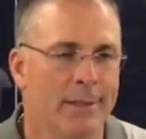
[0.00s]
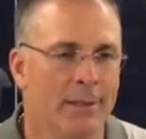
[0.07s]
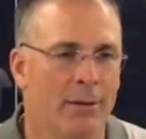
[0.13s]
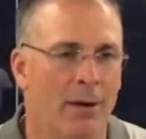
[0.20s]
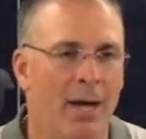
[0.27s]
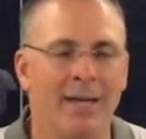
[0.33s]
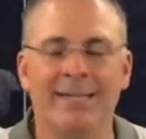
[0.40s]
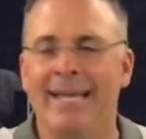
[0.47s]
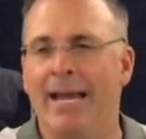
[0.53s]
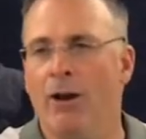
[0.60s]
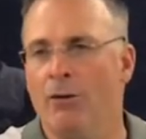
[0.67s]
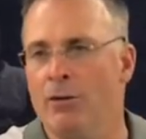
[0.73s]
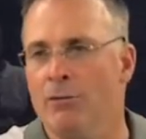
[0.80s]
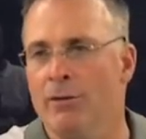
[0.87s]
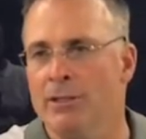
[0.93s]
you know,
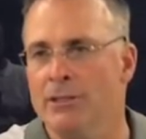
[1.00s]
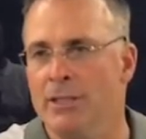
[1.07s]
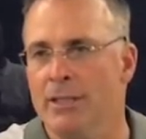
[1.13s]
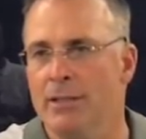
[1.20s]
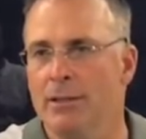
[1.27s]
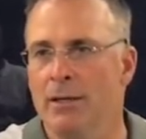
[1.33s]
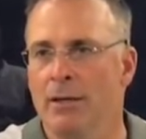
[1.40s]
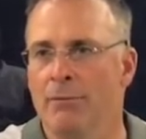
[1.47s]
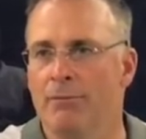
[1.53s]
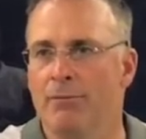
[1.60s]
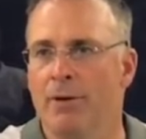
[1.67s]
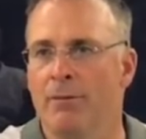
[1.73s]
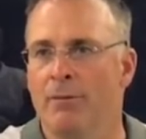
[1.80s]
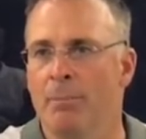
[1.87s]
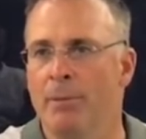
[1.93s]
uncharacteristic of,
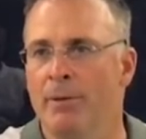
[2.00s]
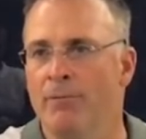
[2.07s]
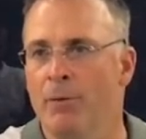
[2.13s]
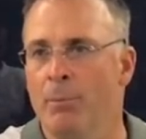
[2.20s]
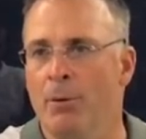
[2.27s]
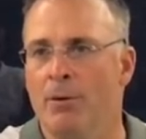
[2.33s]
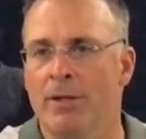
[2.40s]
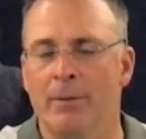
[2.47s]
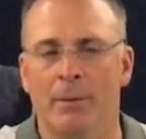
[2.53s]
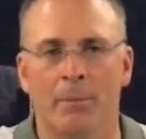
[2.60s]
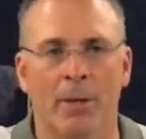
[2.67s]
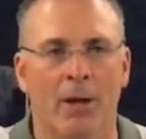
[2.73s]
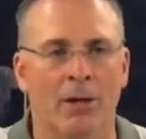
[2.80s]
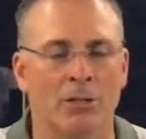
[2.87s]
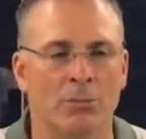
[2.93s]
of a Pitt football team, to
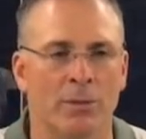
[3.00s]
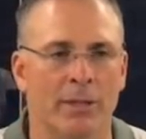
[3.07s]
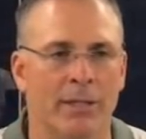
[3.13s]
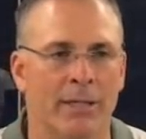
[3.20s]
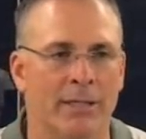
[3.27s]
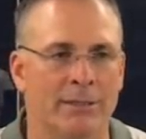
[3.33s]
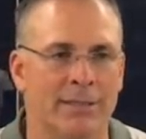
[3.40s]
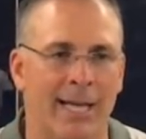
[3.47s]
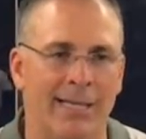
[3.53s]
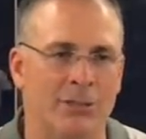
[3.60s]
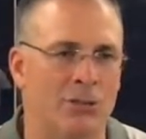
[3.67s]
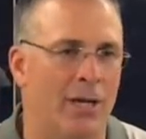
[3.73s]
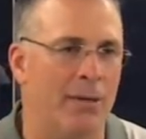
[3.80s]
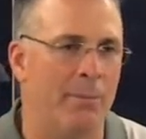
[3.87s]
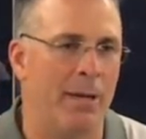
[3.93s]
be honest with you. And it's guys
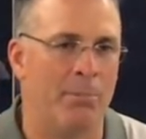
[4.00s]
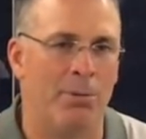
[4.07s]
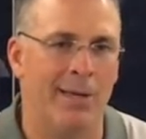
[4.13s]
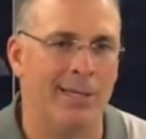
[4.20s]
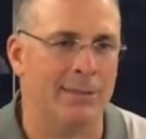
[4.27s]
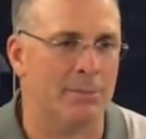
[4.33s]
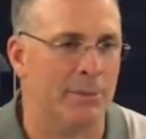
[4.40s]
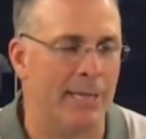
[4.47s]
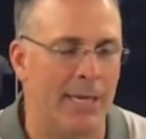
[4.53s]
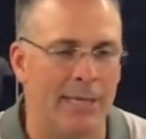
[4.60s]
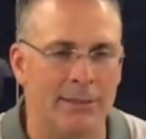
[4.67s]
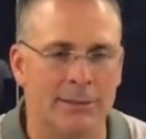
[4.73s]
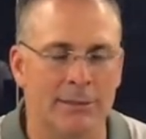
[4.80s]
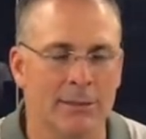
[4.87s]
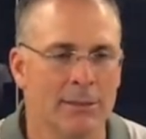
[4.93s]
trying to make plays, and
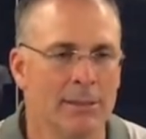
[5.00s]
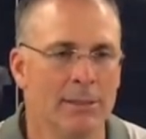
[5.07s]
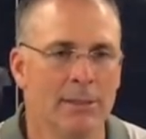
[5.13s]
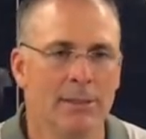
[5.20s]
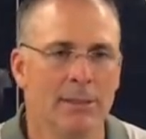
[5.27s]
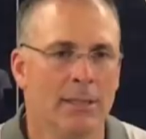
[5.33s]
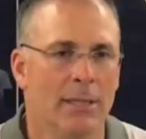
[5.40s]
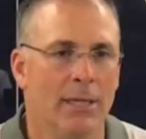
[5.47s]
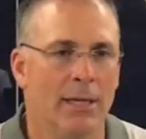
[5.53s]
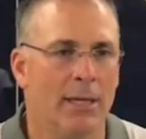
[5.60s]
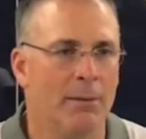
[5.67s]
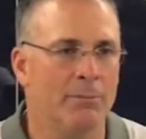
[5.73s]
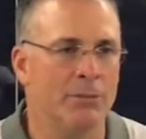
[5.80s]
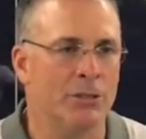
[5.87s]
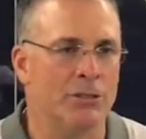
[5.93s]
guys uh,
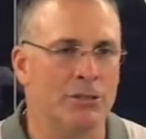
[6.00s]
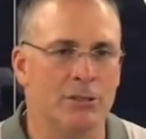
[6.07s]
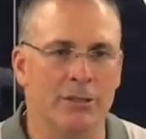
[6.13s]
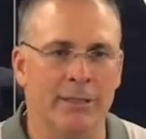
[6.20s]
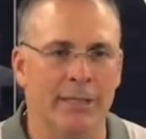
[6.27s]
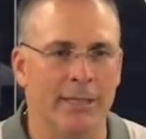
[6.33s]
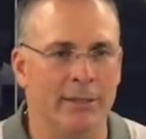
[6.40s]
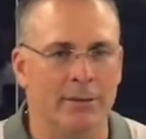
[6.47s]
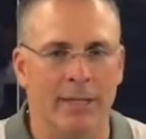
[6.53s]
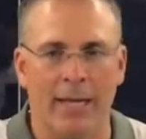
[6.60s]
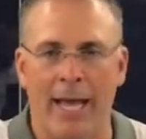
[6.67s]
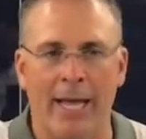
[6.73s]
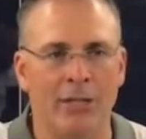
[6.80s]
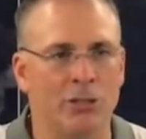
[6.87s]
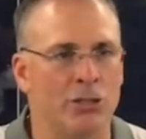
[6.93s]
just get
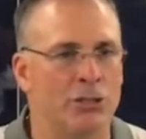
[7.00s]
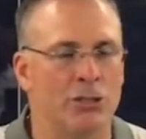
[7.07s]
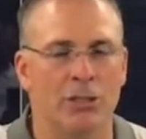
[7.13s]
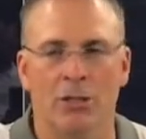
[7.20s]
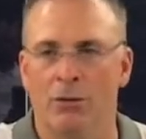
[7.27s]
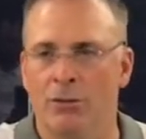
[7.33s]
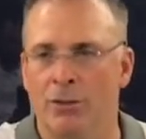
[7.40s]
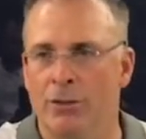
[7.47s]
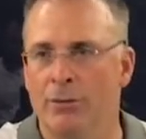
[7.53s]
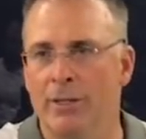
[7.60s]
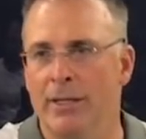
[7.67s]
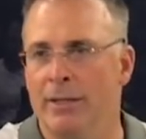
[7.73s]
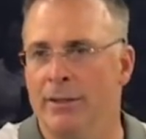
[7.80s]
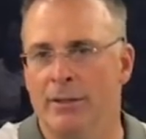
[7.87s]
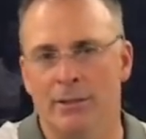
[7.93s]
anxious to go do
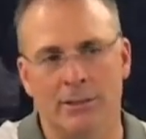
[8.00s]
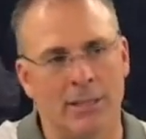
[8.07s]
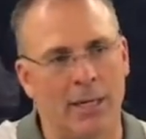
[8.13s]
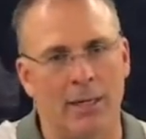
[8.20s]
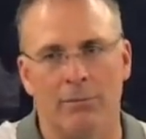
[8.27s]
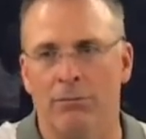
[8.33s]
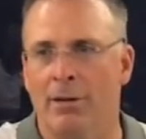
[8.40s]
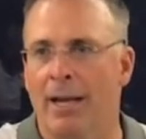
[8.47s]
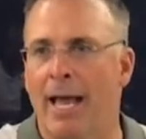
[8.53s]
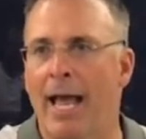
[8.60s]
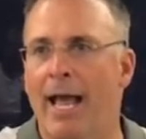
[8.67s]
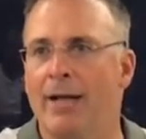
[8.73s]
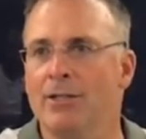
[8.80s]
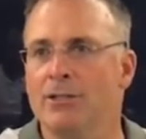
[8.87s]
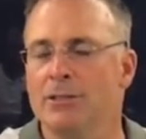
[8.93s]
it, and you just got to
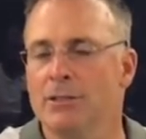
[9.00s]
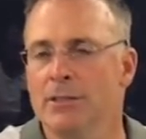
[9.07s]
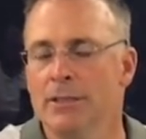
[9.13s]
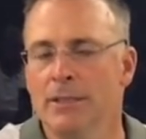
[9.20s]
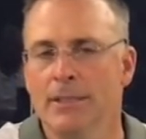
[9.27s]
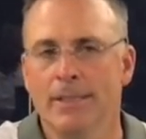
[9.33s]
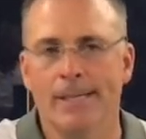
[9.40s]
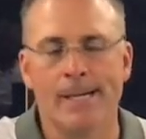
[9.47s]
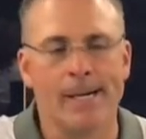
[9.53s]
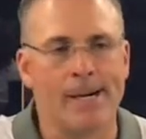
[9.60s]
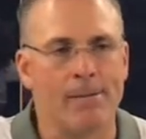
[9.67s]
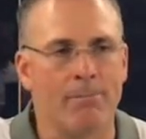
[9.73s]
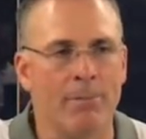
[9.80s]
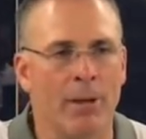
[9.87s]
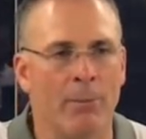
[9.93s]
relax. Um,
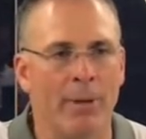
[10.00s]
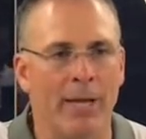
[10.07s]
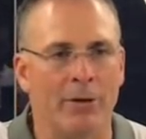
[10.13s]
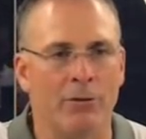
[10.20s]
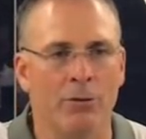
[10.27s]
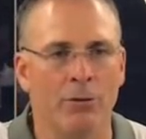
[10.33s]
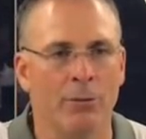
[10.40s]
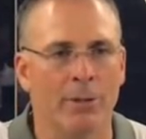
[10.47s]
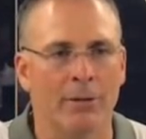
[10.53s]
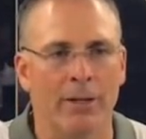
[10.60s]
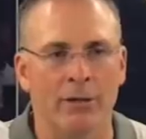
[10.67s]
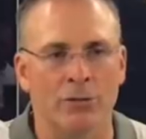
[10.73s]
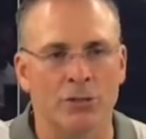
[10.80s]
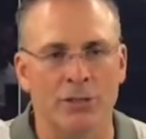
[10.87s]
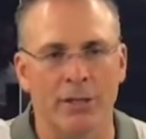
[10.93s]
you know, we got two
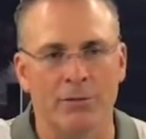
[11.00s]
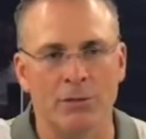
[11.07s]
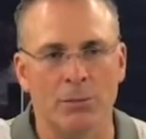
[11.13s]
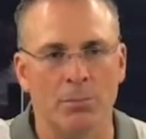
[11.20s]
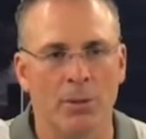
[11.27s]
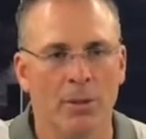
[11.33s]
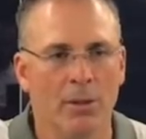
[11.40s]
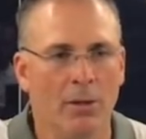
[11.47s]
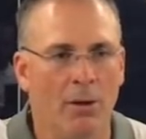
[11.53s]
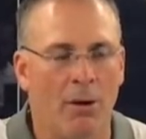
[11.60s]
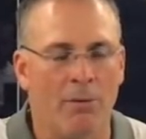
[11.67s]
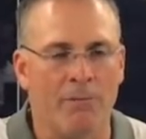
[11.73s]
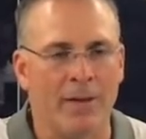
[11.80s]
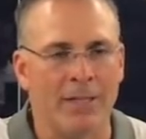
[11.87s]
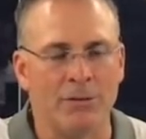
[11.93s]
illegal shifts
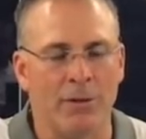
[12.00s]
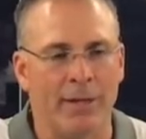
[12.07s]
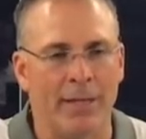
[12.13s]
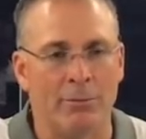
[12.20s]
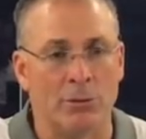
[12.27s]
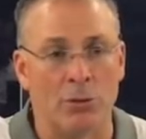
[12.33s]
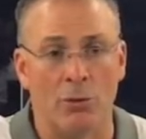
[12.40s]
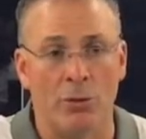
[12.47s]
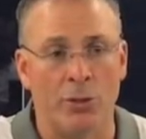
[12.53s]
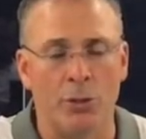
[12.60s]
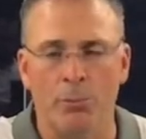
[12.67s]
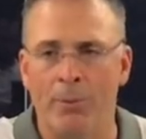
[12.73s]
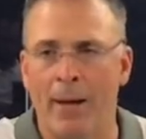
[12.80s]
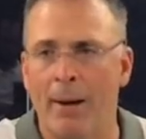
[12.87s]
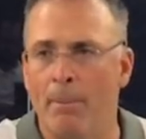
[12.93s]
offensively. I think there's only
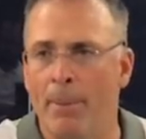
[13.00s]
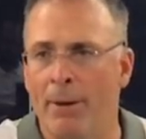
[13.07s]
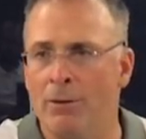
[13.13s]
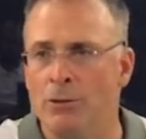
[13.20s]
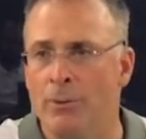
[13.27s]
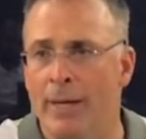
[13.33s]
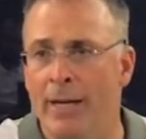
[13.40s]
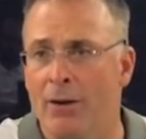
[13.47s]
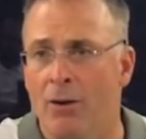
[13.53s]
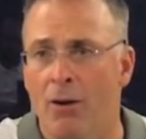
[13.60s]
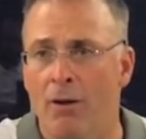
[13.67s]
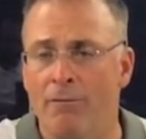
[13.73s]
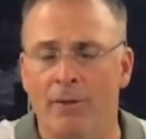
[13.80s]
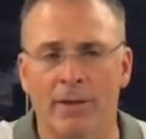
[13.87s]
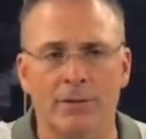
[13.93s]
two penalties we had
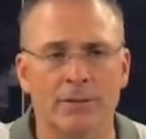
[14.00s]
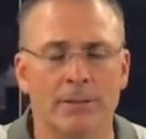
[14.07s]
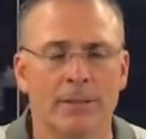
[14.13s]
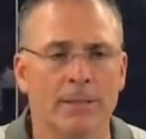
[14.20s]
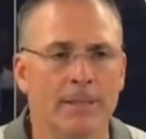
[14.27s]
on offense,